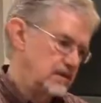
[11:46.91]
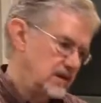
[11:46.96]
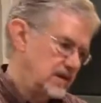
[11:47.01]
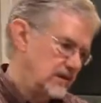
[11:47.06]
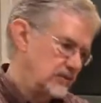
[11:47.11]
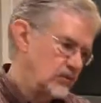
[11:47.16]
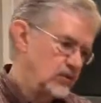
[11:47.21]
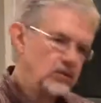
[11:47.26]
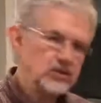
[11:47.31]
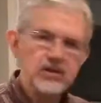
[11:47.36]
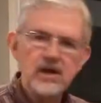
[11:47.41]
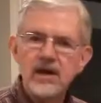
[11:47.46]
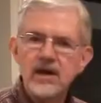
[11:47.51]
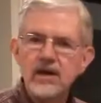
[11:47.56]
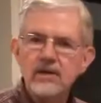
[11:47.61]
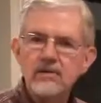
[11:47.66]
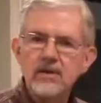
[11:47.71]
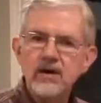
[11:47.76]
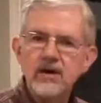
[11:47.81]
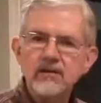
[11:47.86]
keep rotating
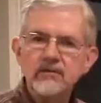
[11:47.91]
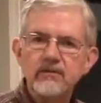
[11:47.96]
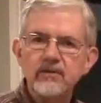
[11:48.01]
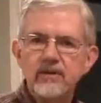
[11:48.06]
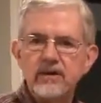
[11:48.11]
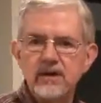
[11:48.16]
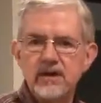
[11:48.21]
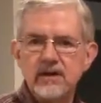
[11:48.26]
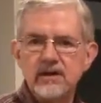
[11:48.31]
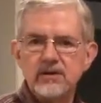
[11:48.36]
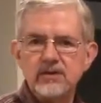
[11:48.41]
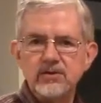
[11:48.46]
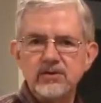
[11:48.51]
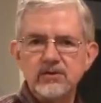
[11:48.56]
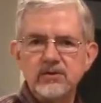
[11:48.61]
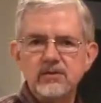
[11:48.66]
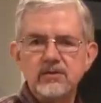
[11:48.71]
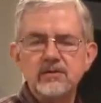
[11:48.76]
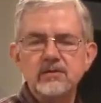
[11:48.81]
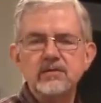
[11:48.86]
them off
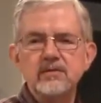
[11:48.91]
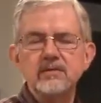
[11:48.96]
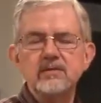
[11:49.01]
onto